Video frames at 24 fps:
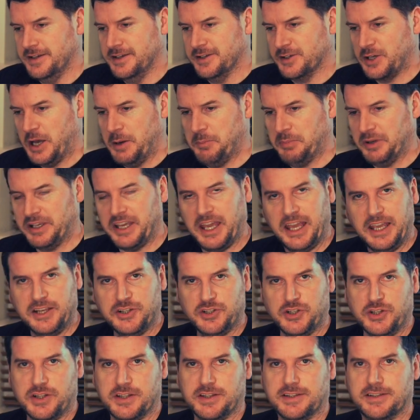
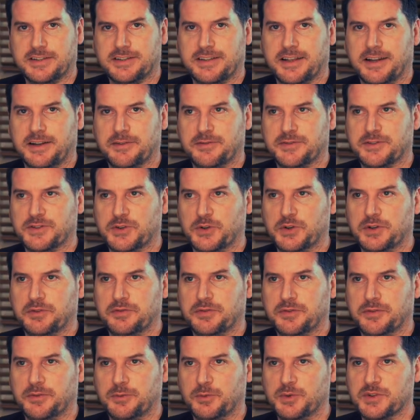complications that have sort
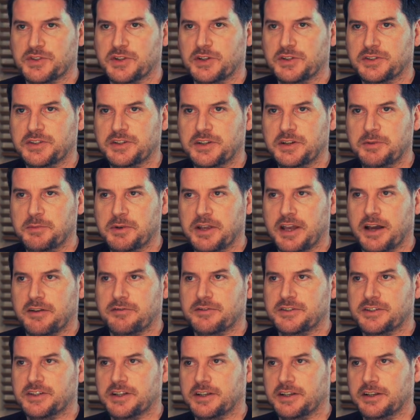of resulted in me
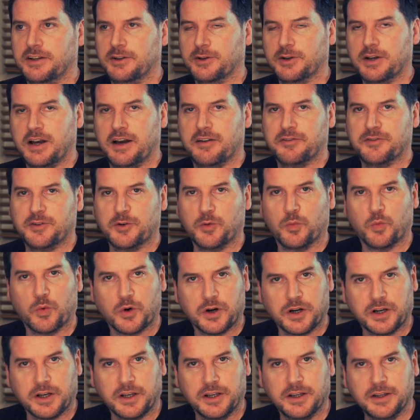having to look after
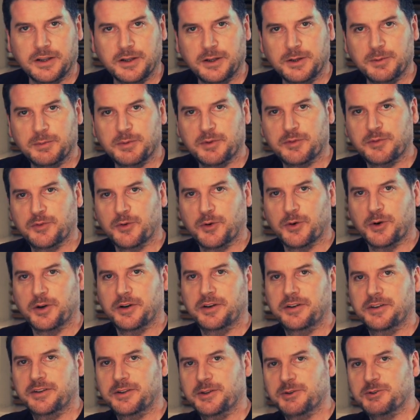work before
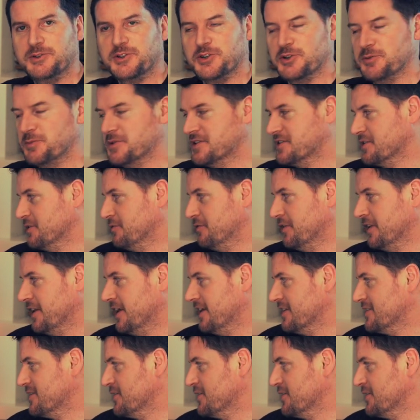YouTube and stuff like that.